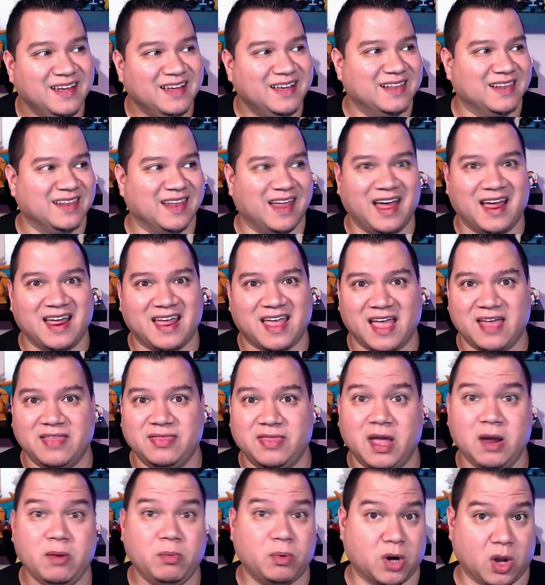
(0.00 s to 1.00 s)
Like, and
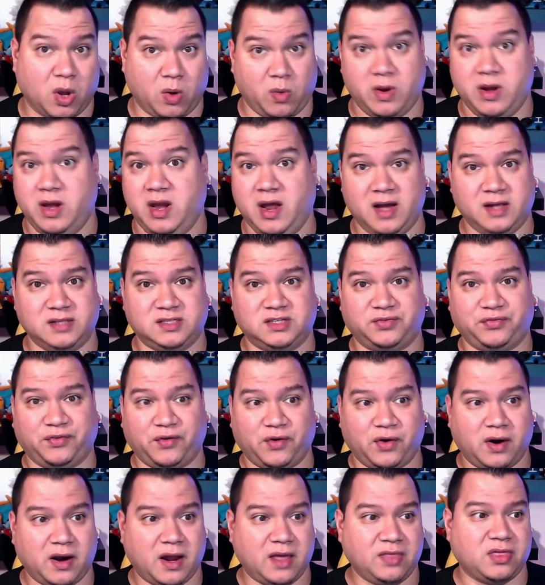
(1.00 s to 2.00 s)
they were going nuts
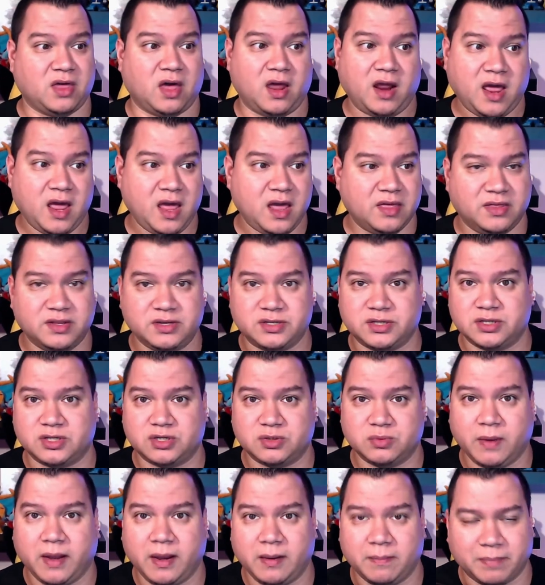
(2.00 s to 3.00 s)
for it. I thought, hey, this is
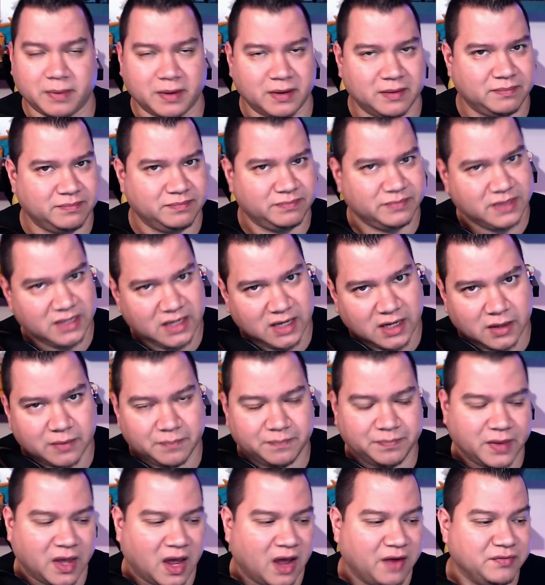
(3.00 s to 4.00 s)
sweet. But, you know,
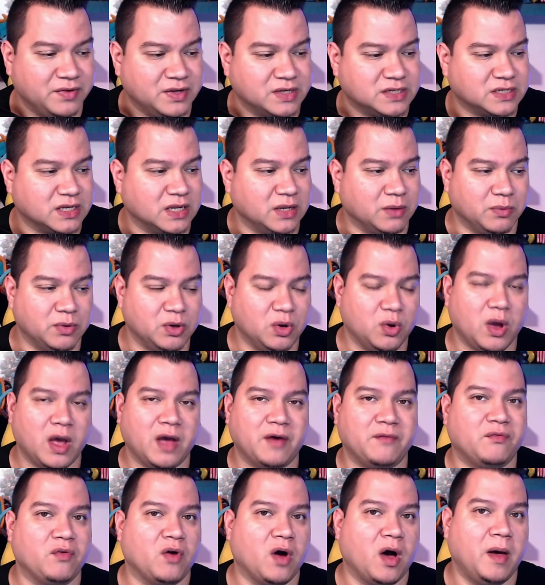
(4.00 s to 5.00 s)
obviously when you
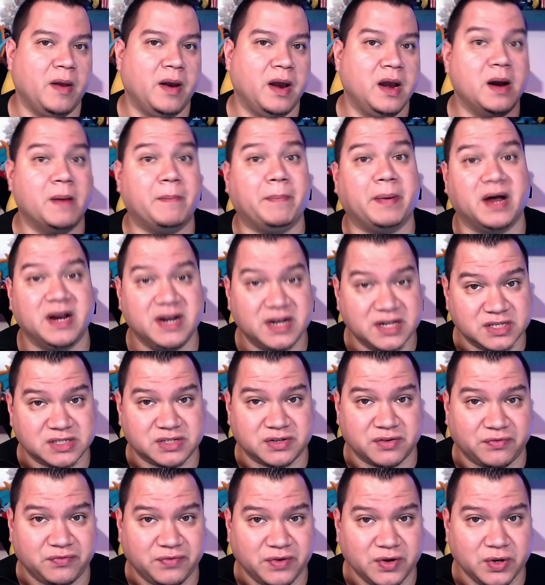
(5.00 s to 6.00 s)
have an abundance
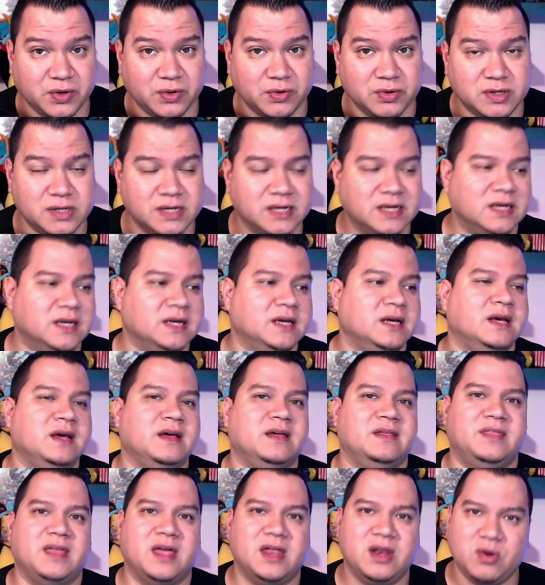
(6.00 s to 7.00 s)
of food,
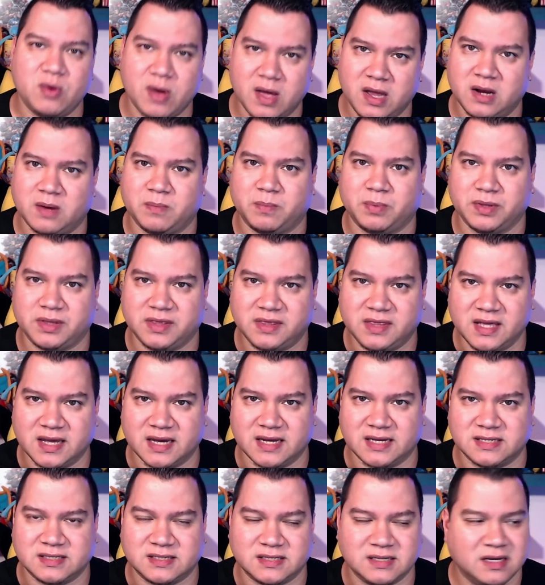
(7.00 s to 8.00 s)
then you end up with
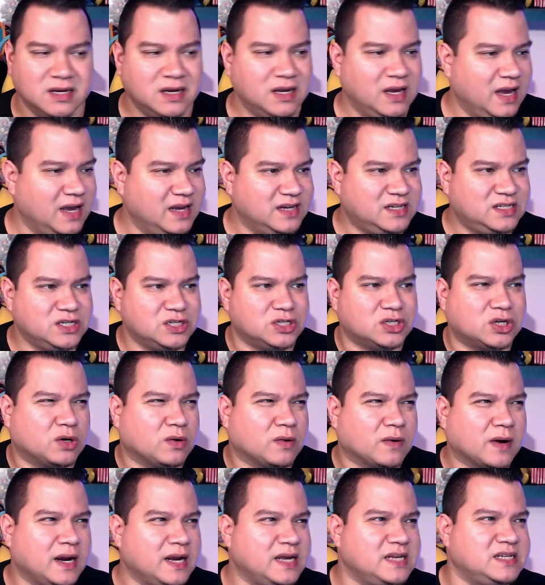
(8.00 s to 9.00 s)
this. It's just
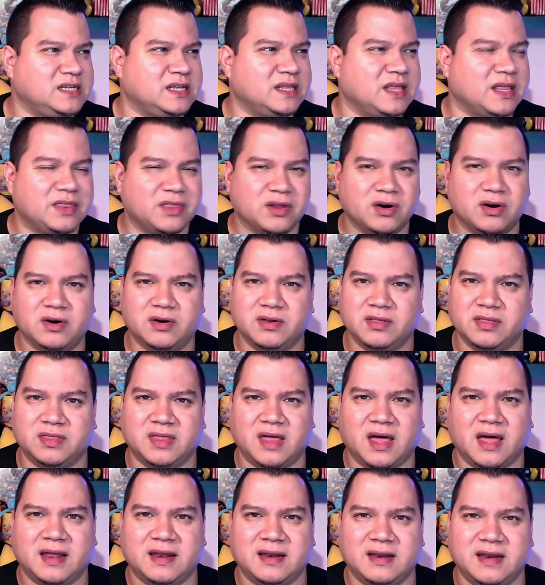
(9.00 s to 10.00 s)
crazy that they're,
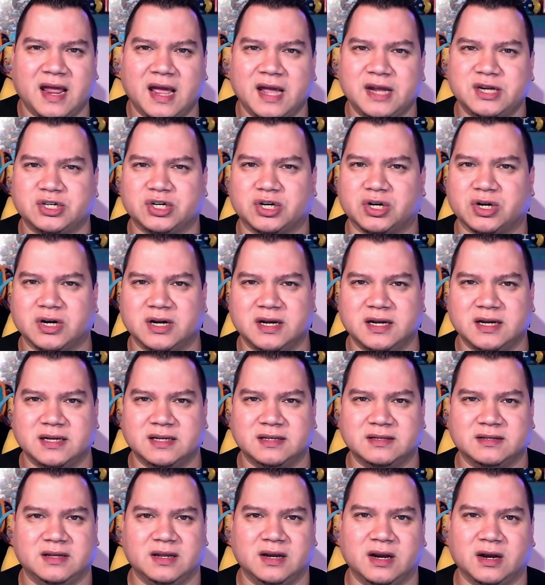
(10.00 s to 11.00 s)
that nature,
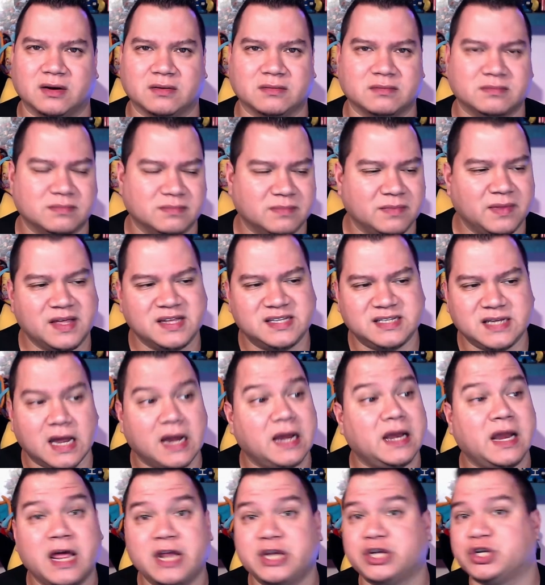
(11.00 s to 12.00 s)
it, you know, they say
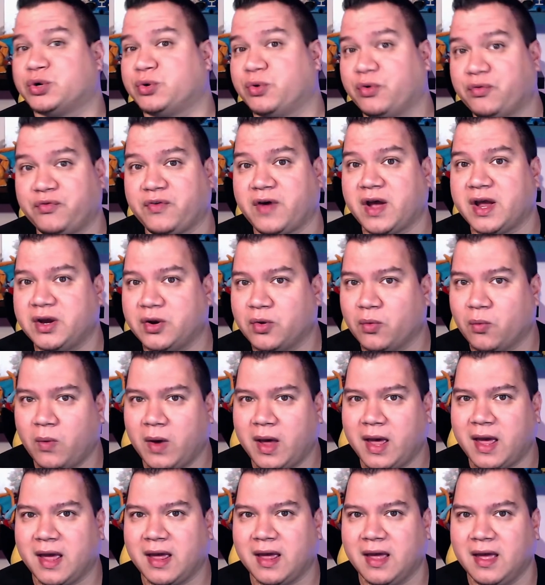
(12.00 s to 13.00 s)
nature will find a
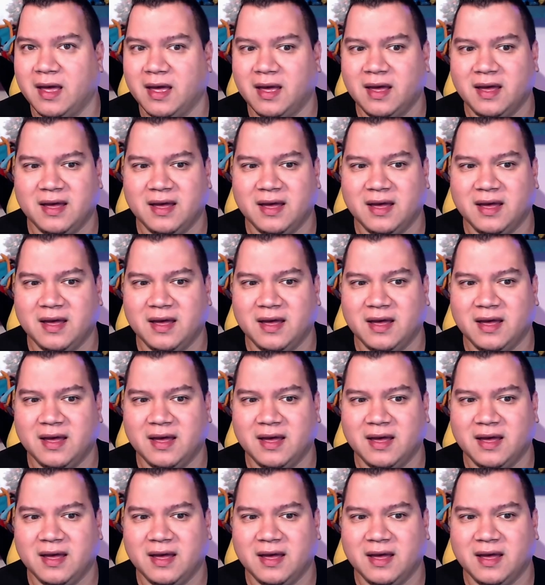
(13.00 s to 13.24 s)
way.